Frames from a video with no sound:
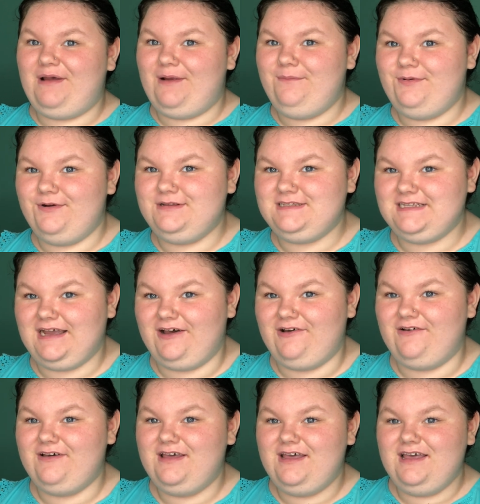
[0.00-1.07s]
my birds
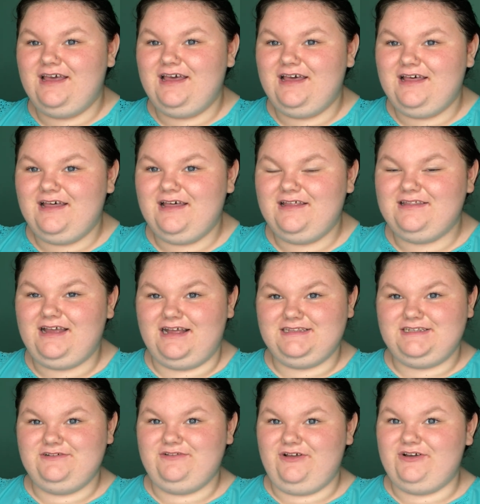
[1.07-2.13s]
out not
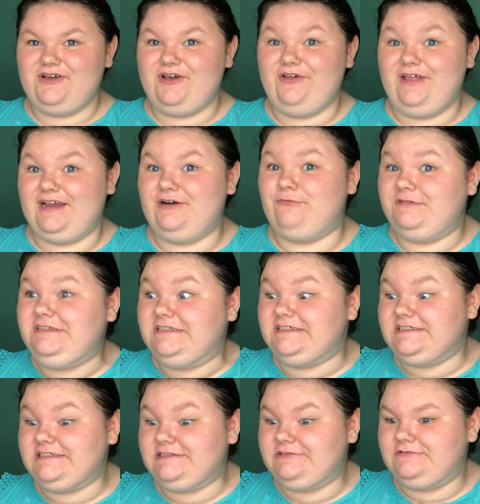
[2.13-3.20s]
too long ago, like a week
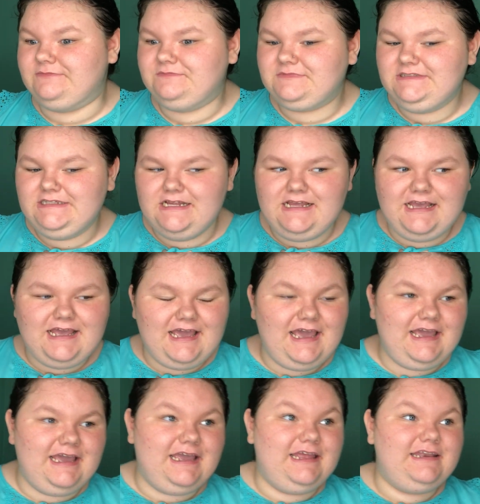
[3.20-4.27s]
ago,
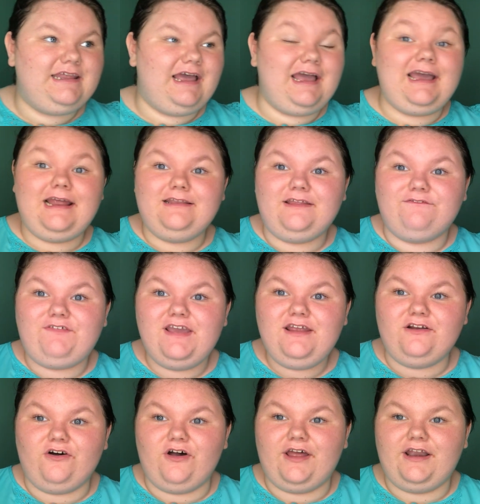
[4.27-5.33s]
and I had the
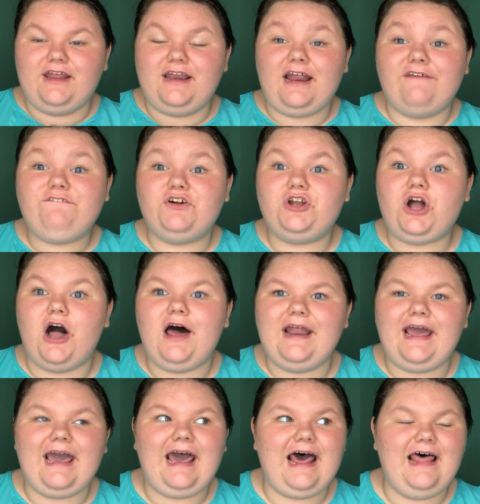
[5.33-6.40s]
fan on, and I forgot
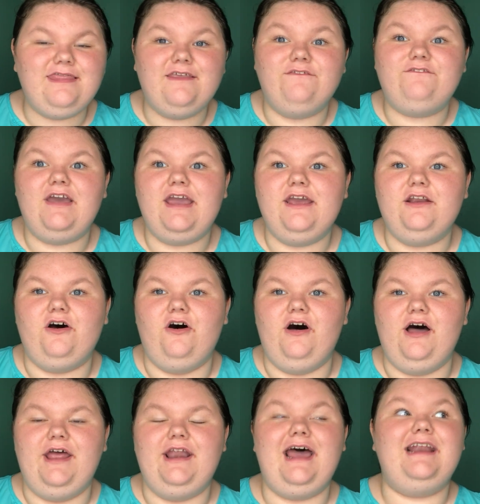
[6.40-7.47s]
I had the fan
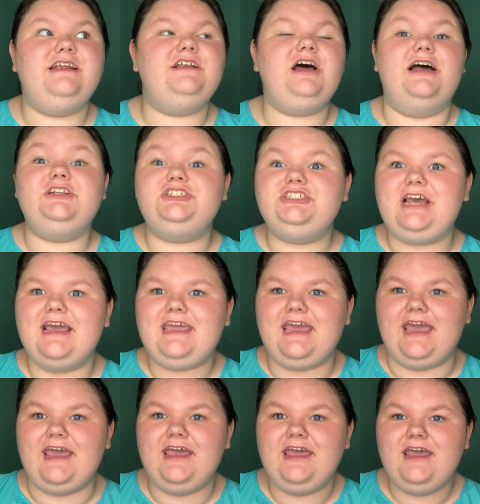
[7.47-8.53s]
on. I did not check
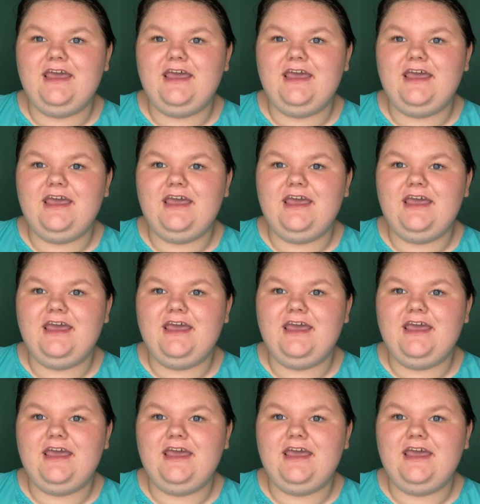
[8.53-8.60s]
it.